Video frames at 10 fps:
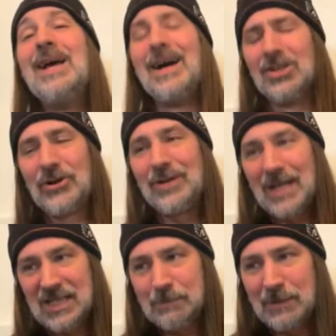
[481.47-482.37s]
A little
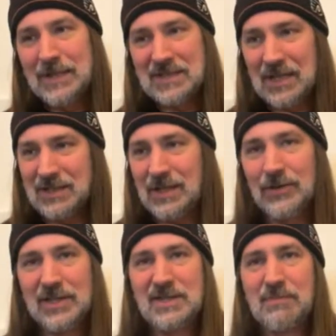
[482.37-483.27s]
less intensity
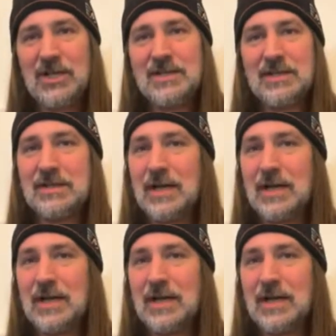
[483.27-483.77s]
on the spices,